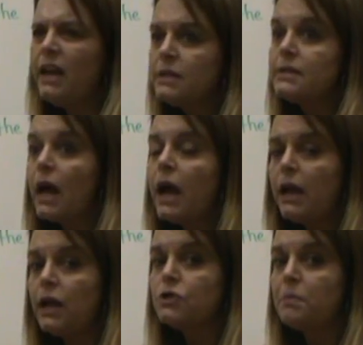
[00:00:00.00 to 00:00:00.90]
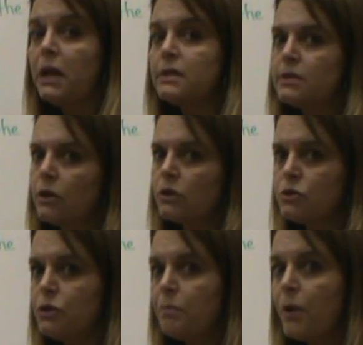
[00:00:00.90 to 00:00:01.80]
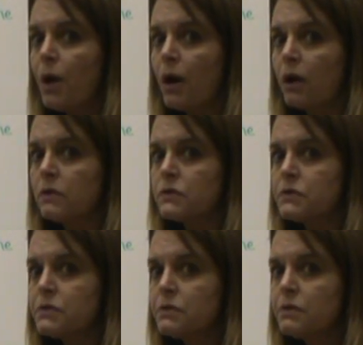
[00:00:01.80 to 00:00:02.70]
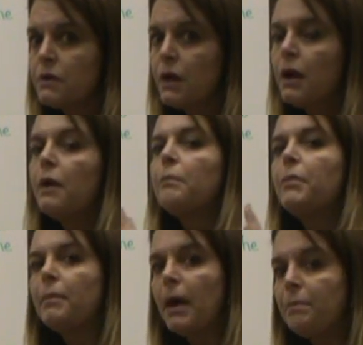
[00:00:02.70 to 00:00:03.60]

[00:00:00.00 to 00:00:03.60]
Inside each piece there are 2 parts, but my